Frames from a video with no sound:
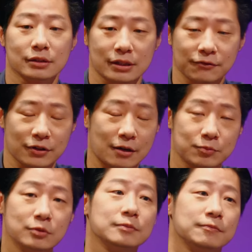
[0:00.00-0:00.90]
sunflower
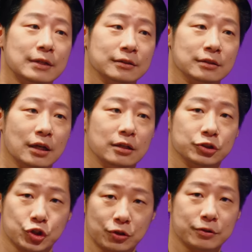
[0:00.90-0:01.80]
movement uh,
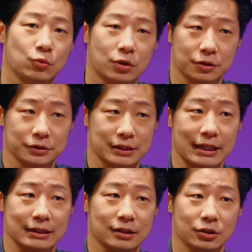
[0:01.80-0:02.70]
show the world
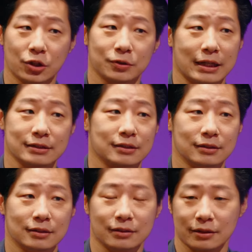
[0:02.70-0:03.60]
that no, that's
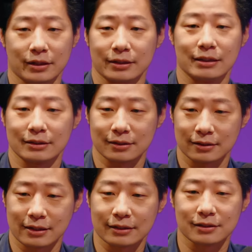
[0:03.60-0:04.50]
the, the that's
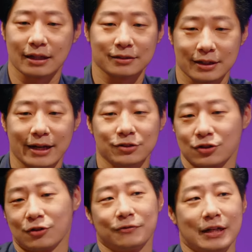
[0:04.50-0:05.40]
that's mm-hmm. not the answer
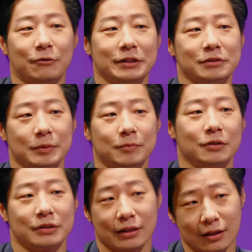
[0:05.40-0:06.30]
of Taiwanese people. Uh,
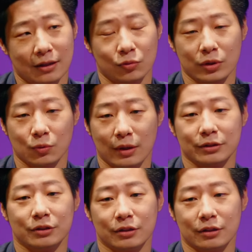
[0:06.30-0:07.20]
mm-hmm. we
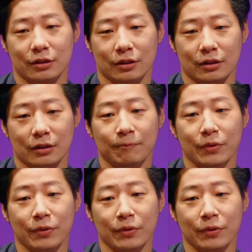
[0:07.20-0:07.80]
want the